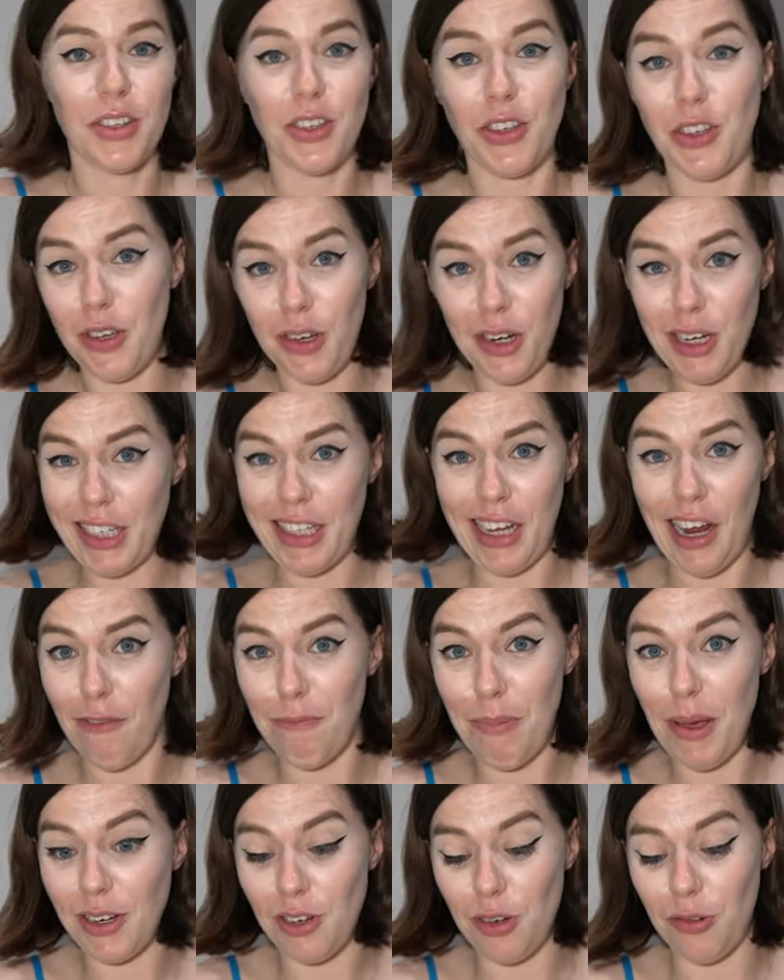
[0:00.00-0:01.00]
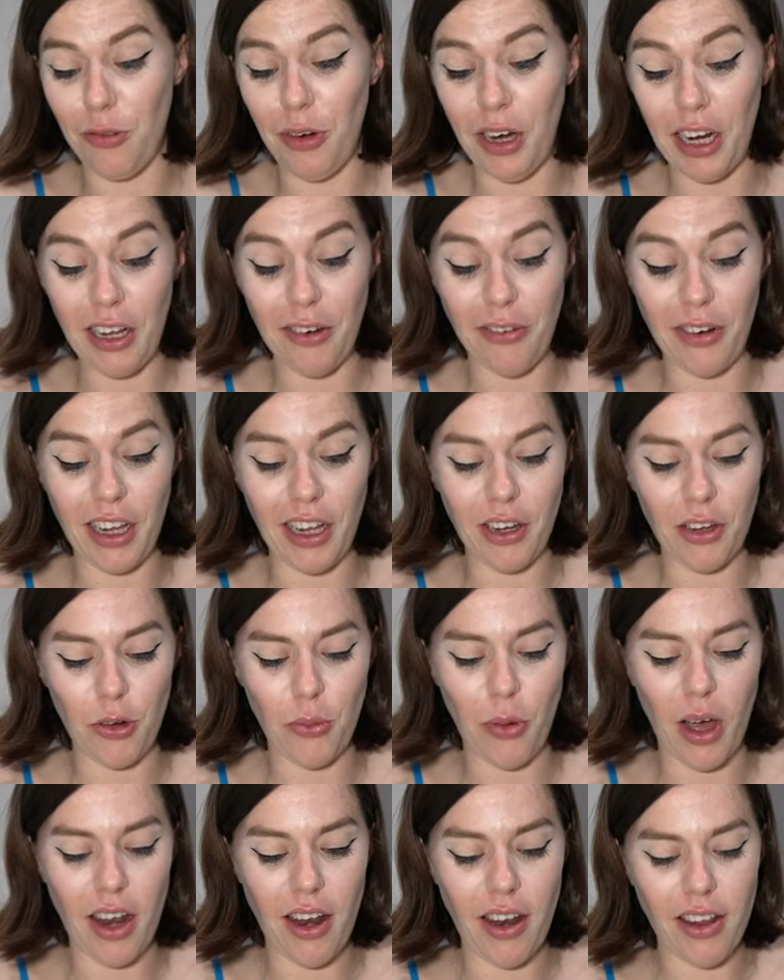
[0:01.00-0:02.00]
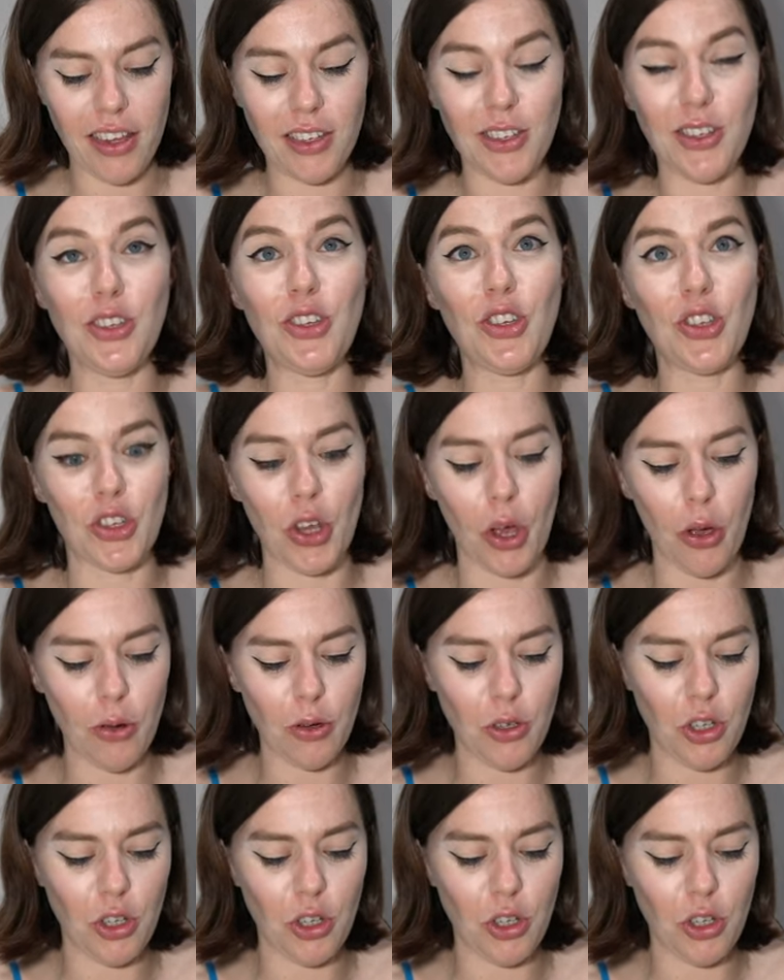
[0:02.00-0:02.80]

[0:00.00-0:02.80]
Seriously, I picked a really, really good one. This is so